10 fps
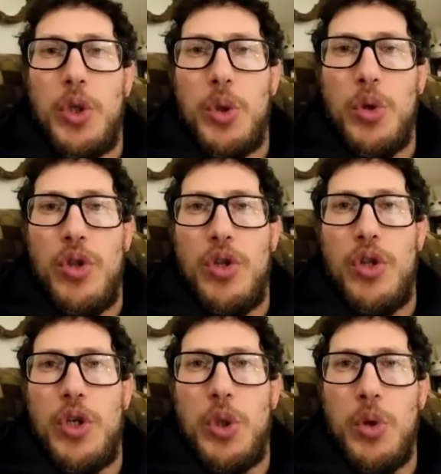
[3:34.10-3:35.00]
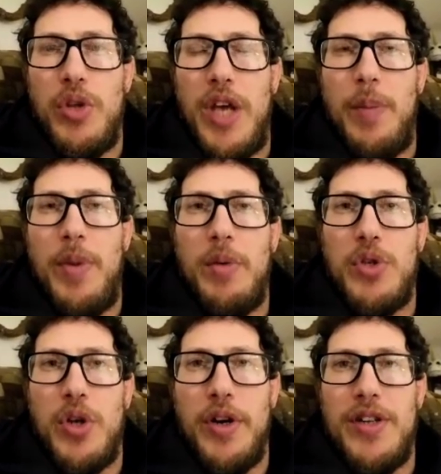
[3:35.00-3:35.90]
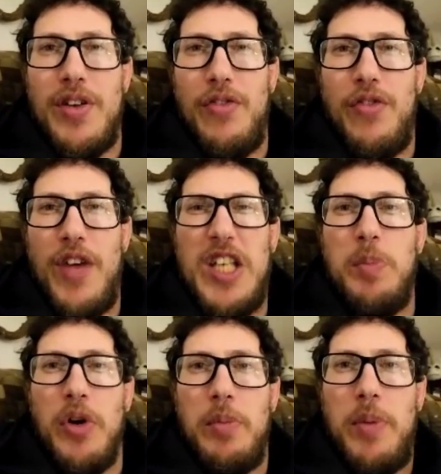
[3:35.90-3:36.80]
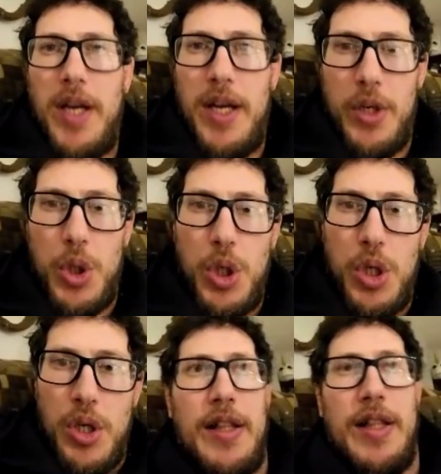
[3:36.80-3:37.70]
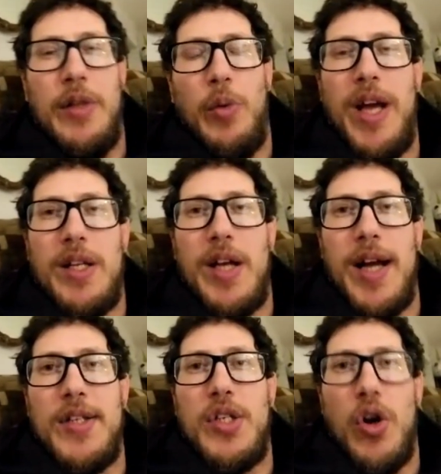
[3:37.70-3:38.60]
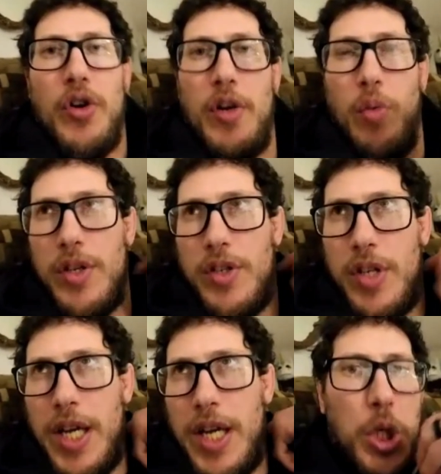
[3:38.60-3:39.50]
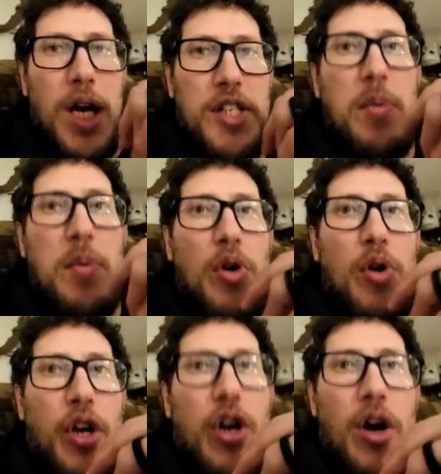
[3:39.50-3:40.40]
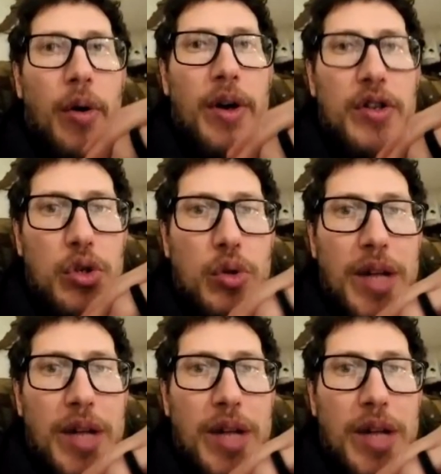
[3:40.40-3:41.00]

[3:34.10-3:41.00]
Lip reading: the truth campaign was started as a Facebook page. The way it got started was Jon spoke in front of Congress in